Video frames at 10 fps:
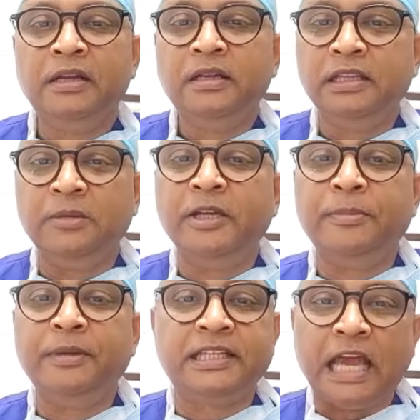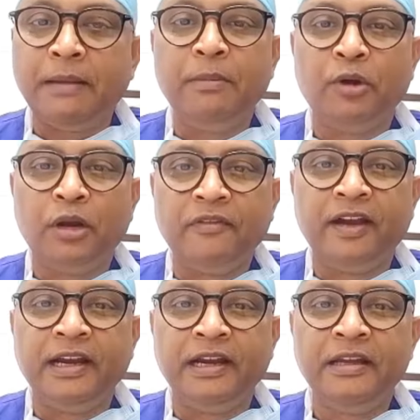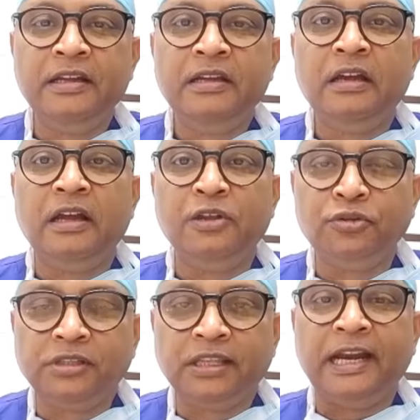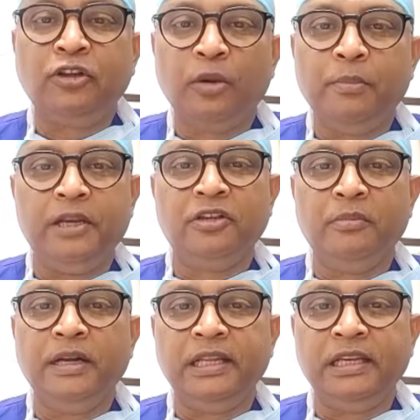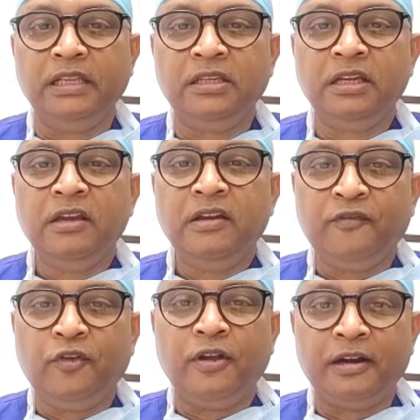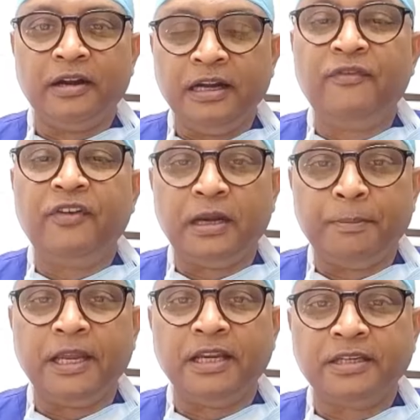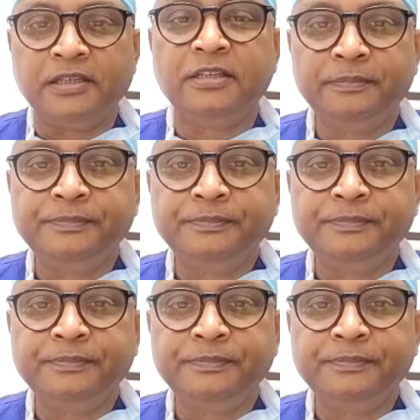these measurements can be modified using the right combination of materials for different applications.